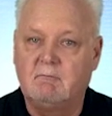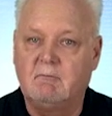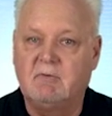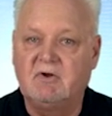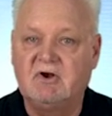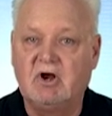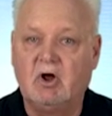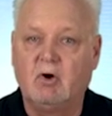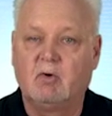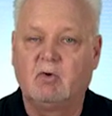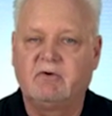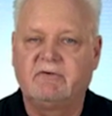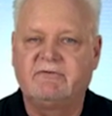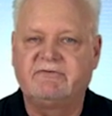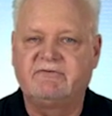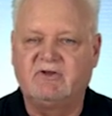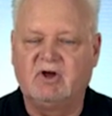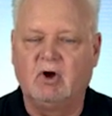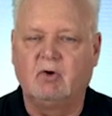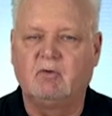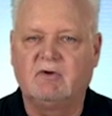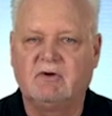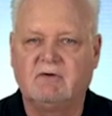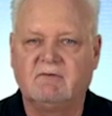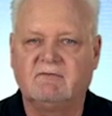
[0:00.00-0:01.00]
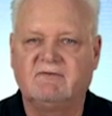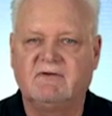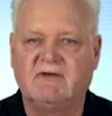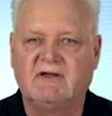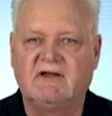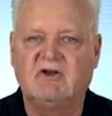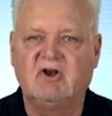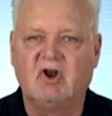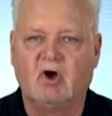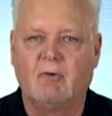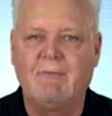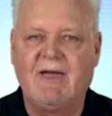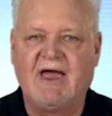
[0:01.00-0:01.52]
but no custodial
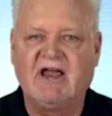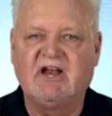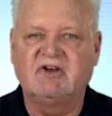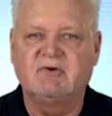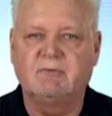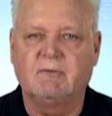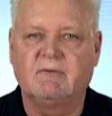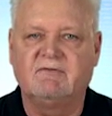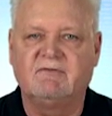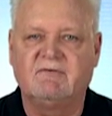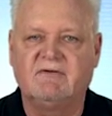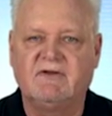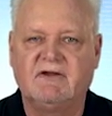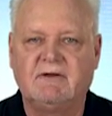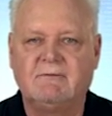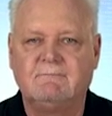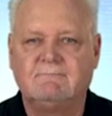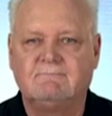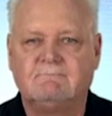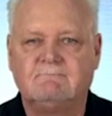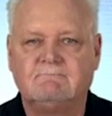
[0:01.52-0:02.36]
fee, no management fee.